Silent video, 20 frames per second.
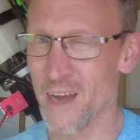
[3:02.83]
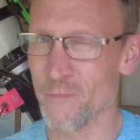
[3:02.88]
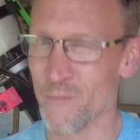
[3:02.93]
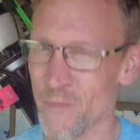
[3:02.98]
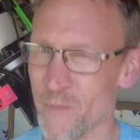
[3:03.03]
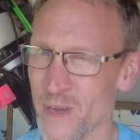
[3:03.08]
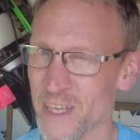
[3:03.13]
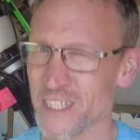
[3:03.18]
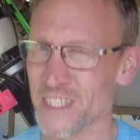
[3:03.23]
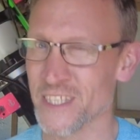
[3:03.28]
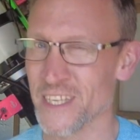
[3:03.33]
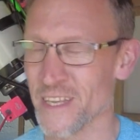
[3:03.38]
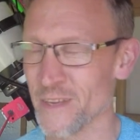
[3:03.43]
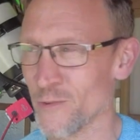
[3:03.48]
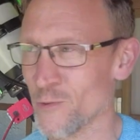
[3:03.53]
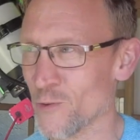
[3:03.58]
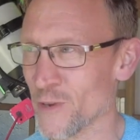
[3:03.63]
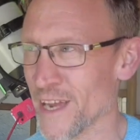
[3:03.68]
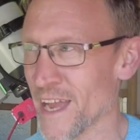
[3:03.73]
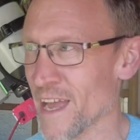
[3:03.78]
I'm imagining
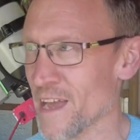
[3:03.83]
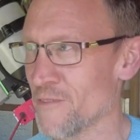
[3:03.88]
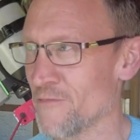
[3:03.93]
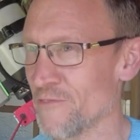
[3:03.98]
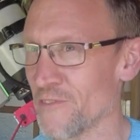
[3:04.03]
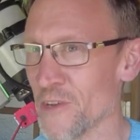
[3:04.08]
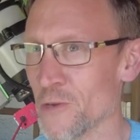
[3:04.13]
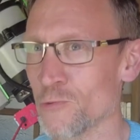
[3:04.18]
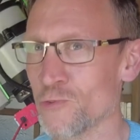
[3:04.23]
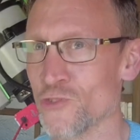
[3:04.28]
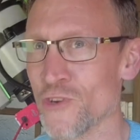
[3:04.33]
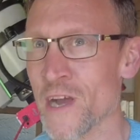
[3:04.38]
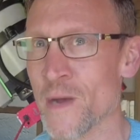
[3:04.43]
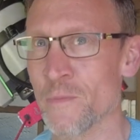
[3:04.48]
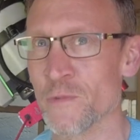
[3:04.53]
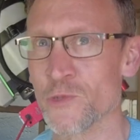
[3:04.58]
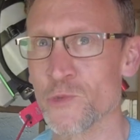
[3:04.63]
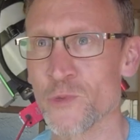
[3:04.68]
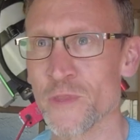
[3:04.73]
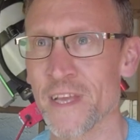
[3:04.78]
I'm going to get a few
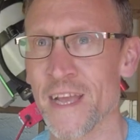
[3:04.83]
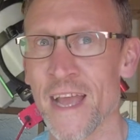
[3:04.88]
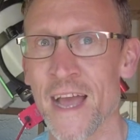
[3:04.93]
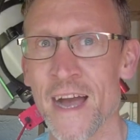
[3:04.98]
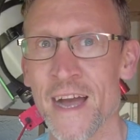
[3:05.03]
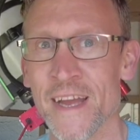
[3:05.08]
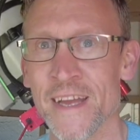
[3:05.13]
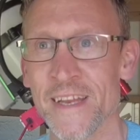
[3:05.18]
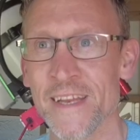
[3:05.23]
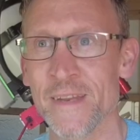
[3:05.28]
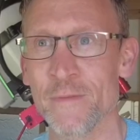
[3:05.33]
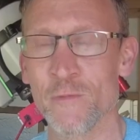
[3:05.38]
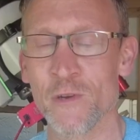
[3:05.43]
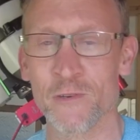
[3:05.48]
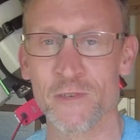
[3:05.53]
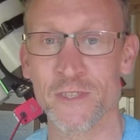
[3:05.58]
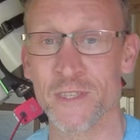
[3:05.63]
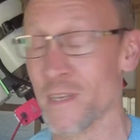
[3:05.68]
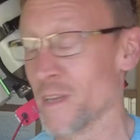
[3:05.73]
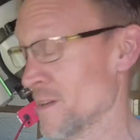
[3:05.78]
dramas with the guiding
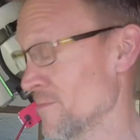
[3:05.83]
because